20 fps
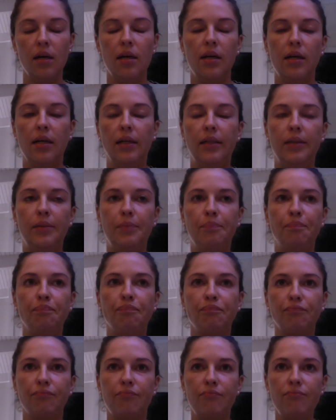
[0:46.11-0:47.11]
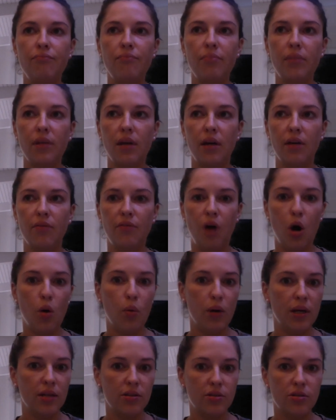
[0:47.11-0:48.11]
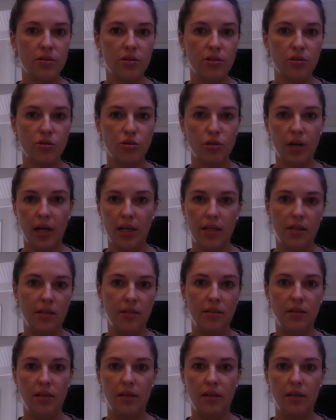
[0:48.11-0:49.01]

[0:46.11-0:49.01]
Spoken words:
Um, I've always tried,